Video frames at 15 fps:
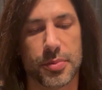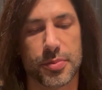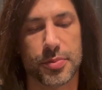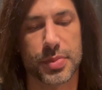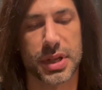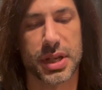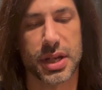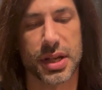
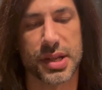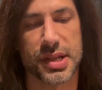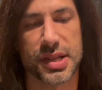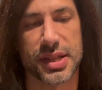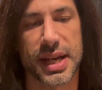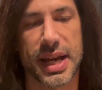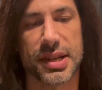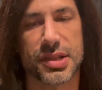because
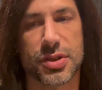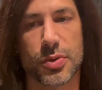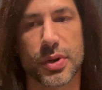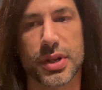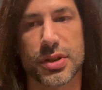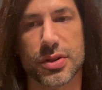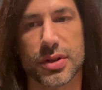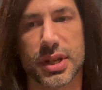that's
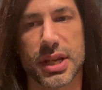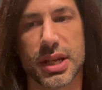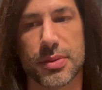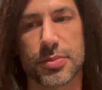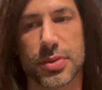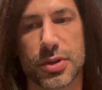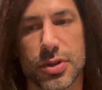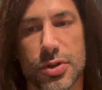going to keep
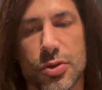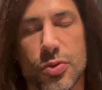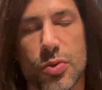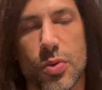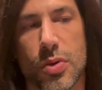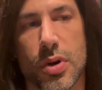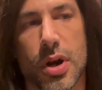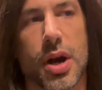you
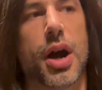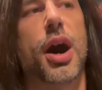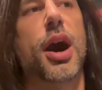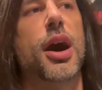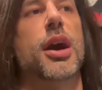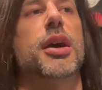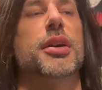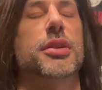
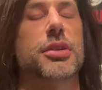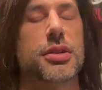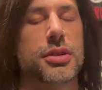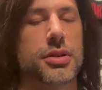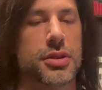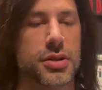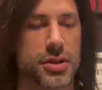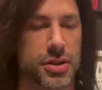on
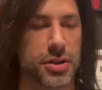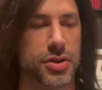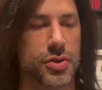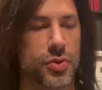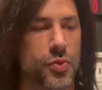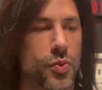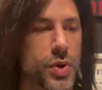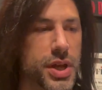
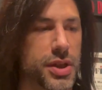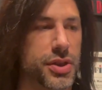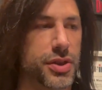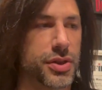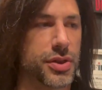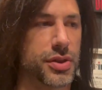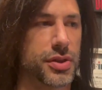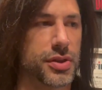with
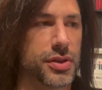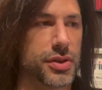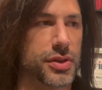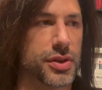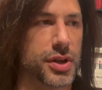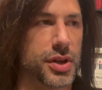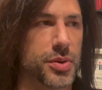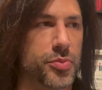
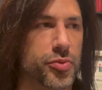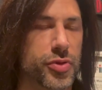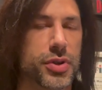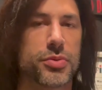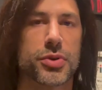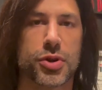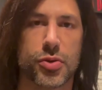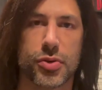the
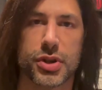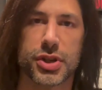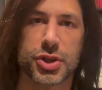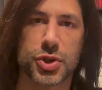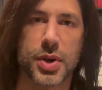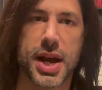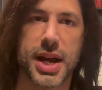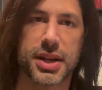pre-recorded
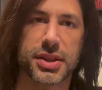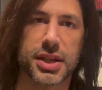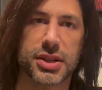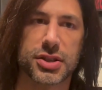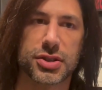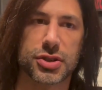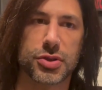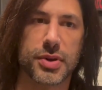track that
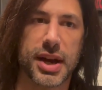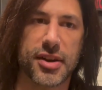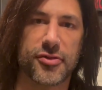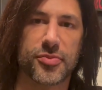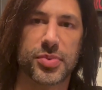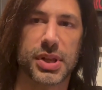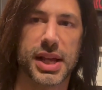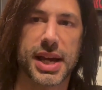you
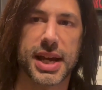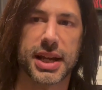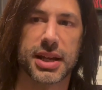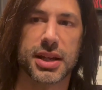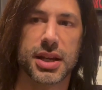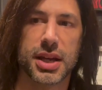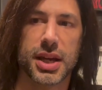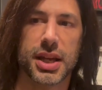have playing.
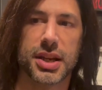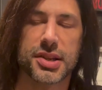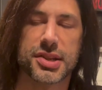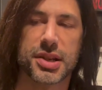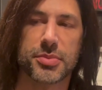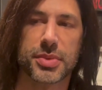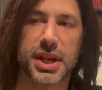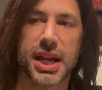And in
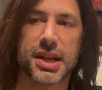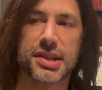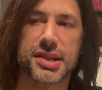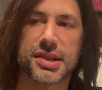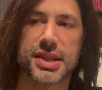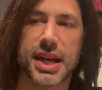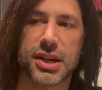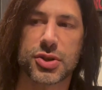some
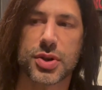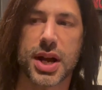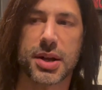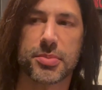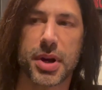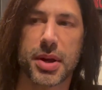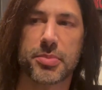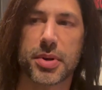cases, that track
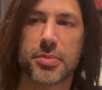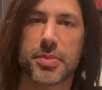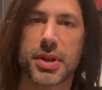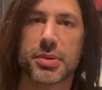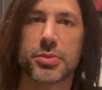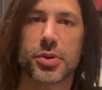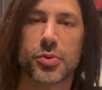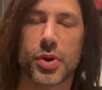might be
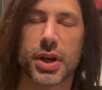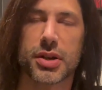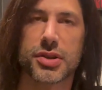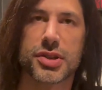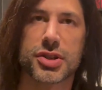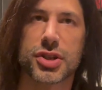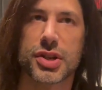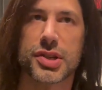minimal, where it's
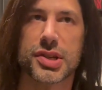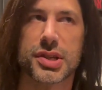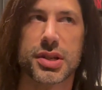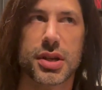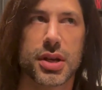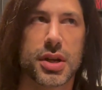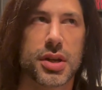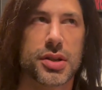just
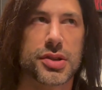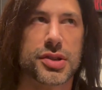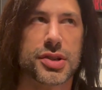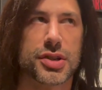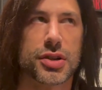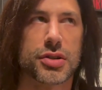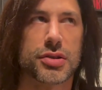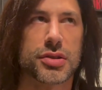
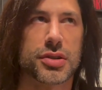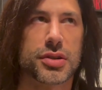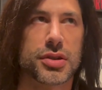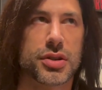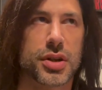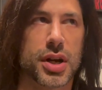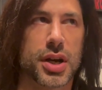certain